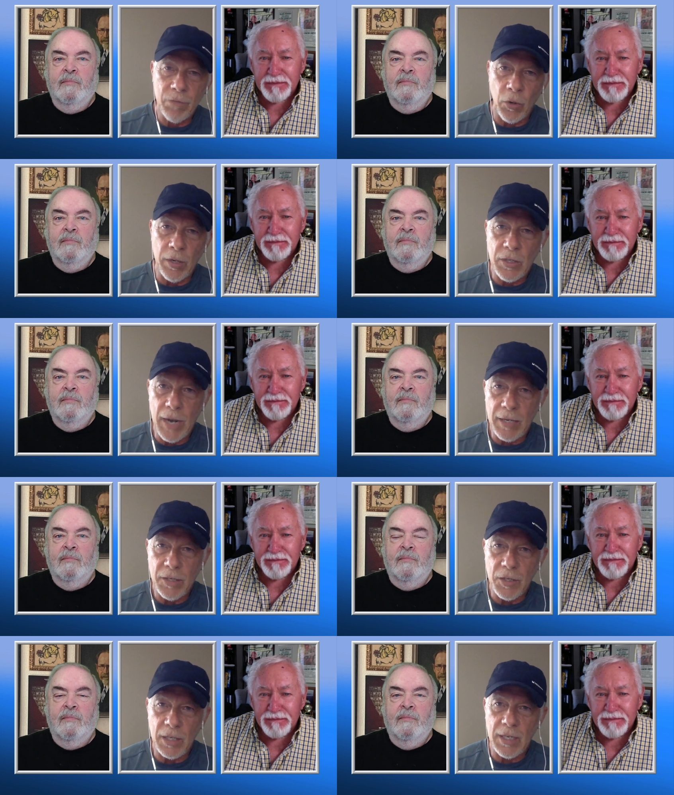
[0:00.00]
Speaker 1: 30
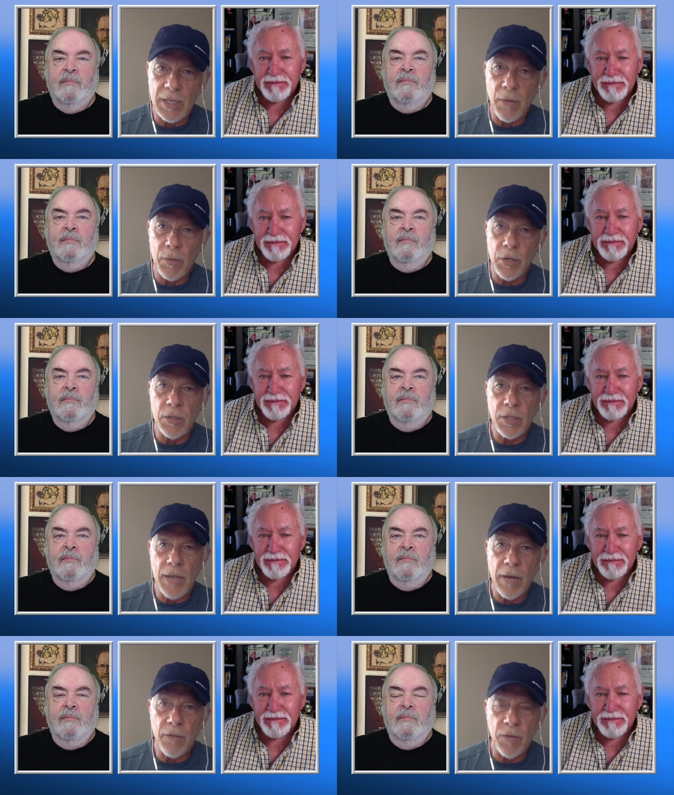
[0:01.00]
seconds to say what you can
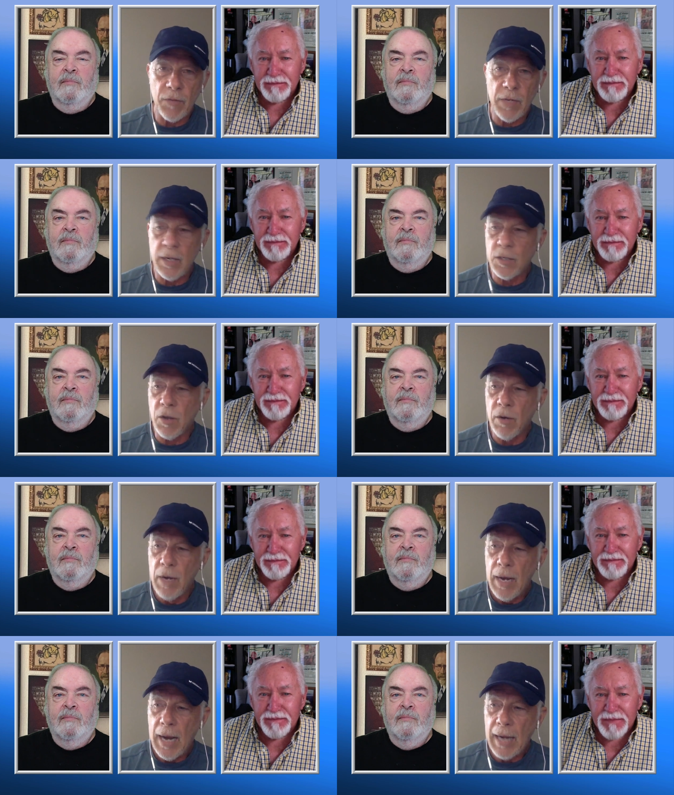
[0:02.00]
say in 15. So
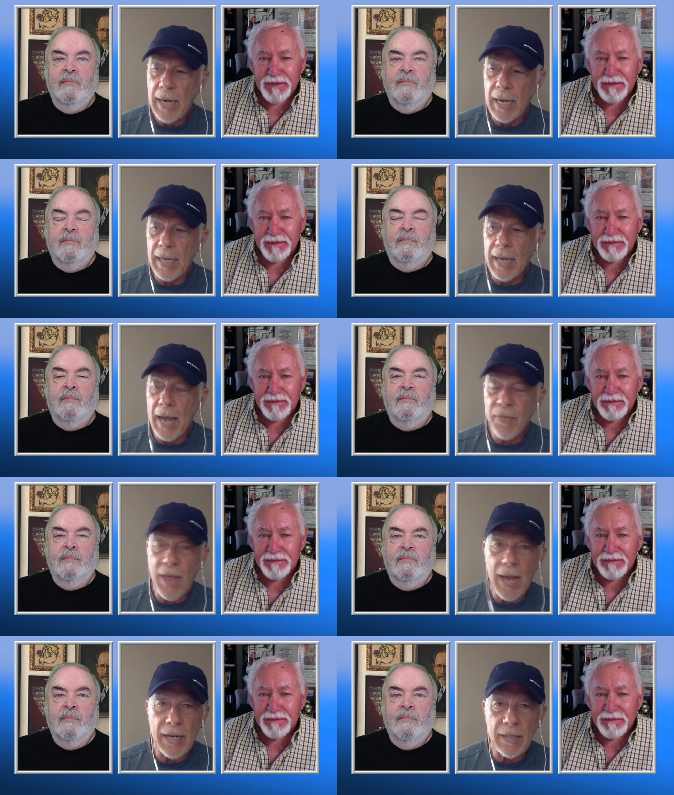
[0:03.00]
I kind of mm-hmm.
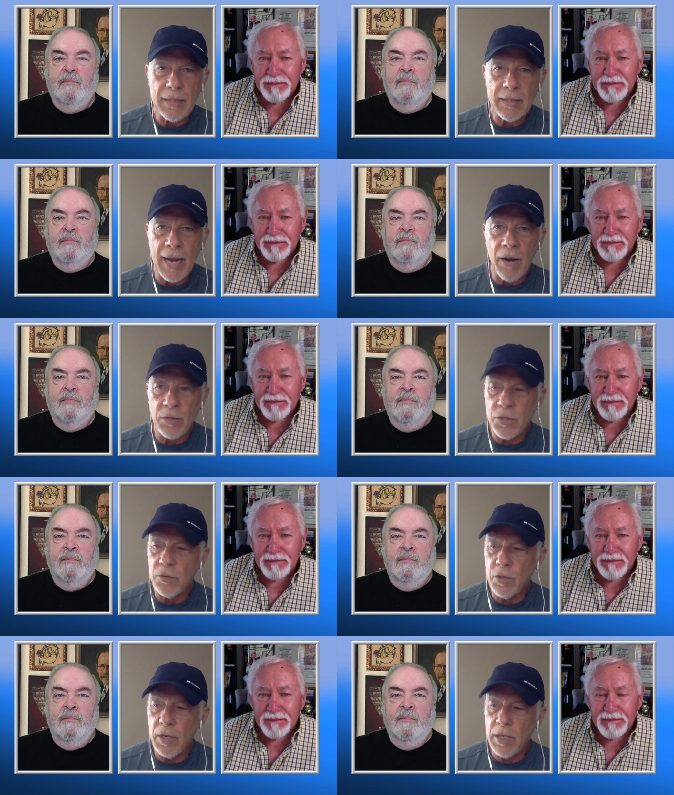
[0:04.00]
got that down
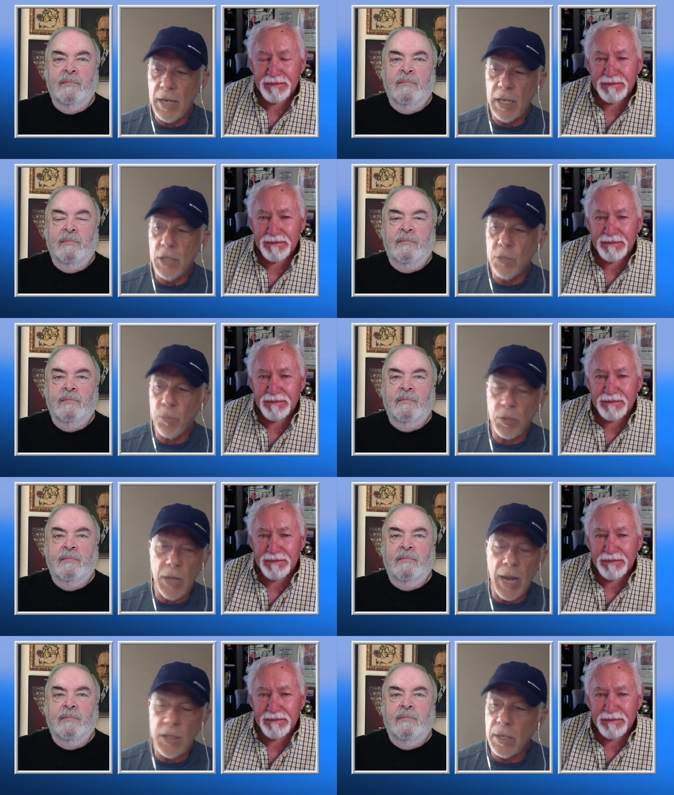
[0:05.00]
to to it, it is
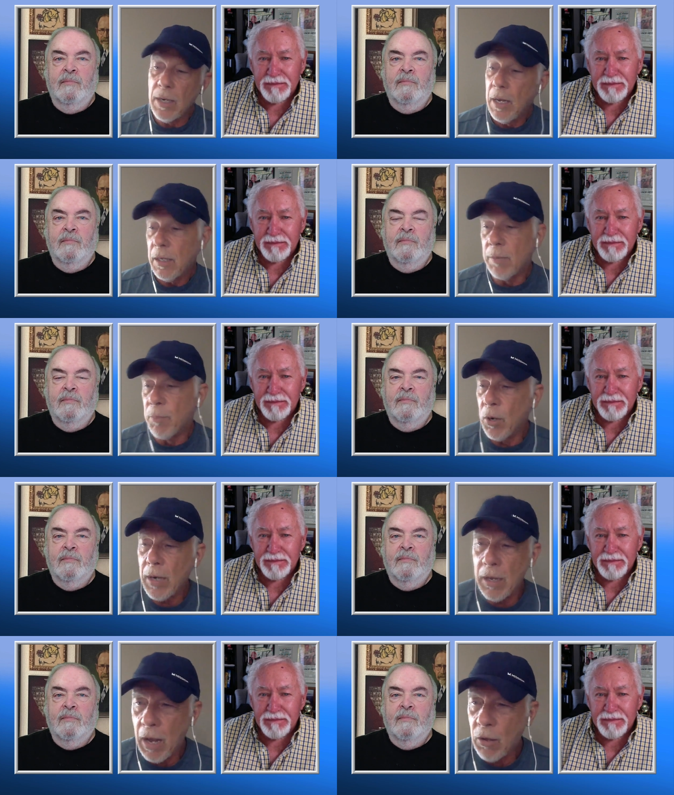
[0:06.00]
precise. And the book,
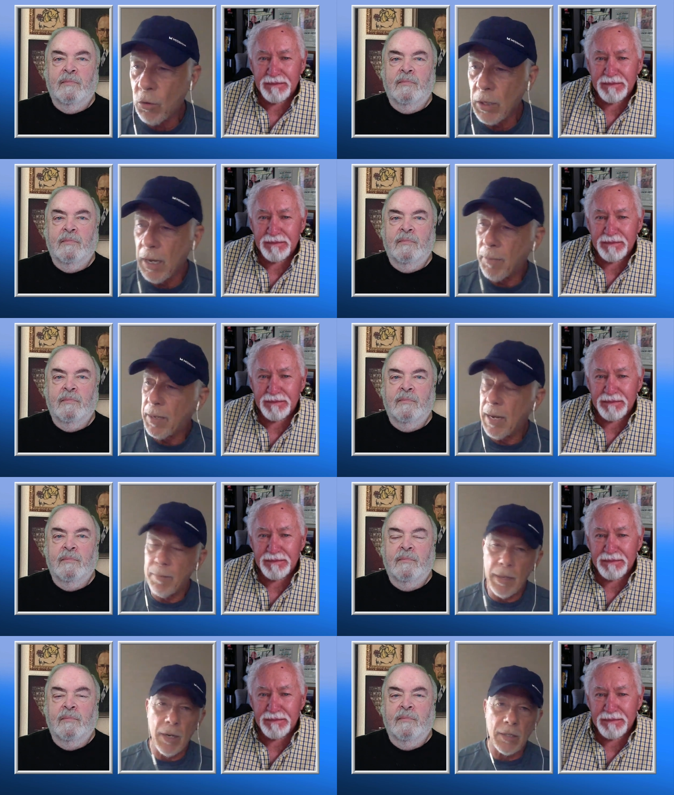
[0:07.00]
I'll, I'll, hold it up
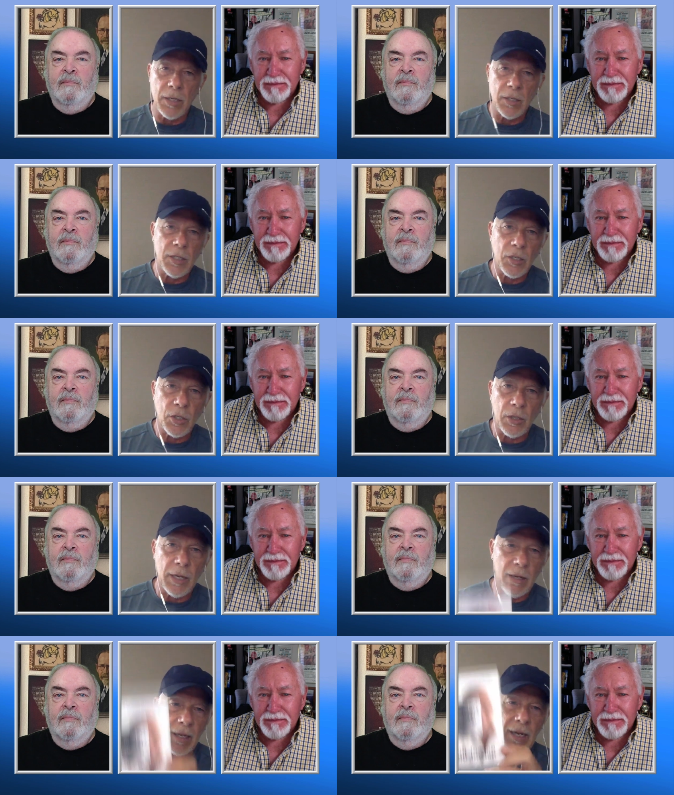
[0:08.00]
again because it's just so
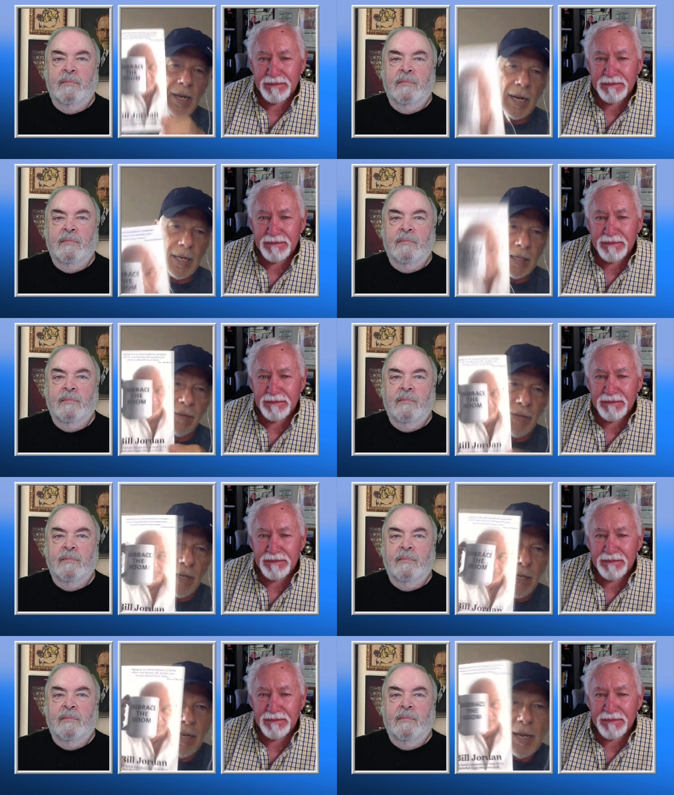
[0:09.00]
little and I can lift
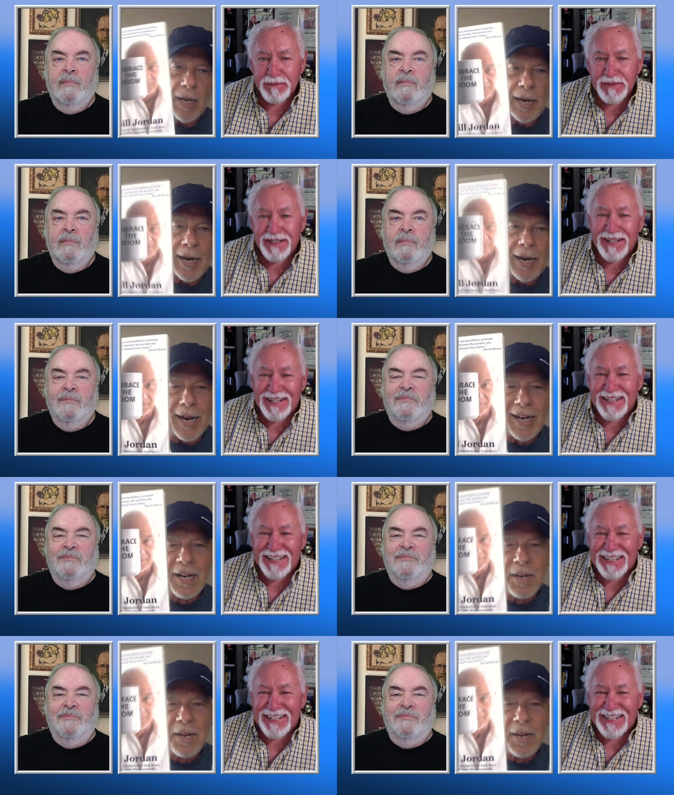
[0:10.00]
it. Uh,